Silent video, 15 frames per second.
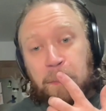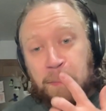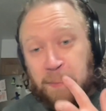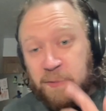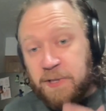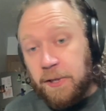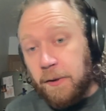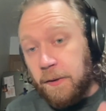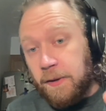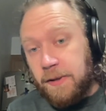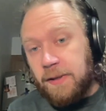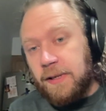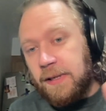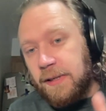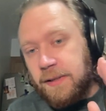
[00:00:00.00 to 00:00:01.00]
So
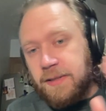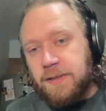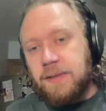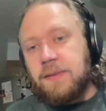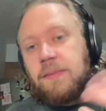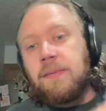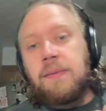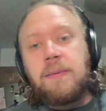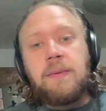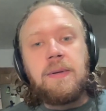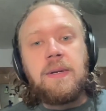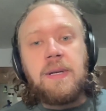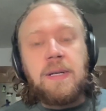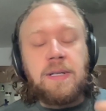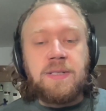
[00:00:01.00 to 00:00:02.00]
it's
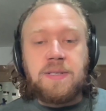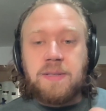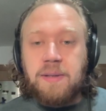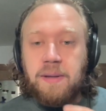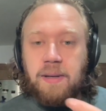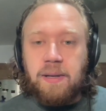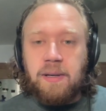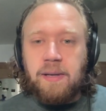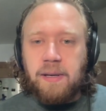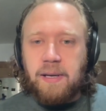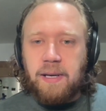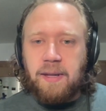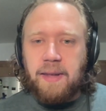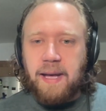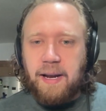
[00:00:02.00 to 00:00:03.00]

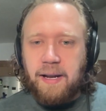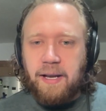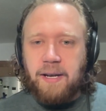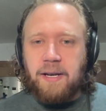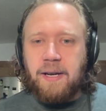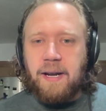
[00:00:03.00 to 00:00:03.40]
getting that in and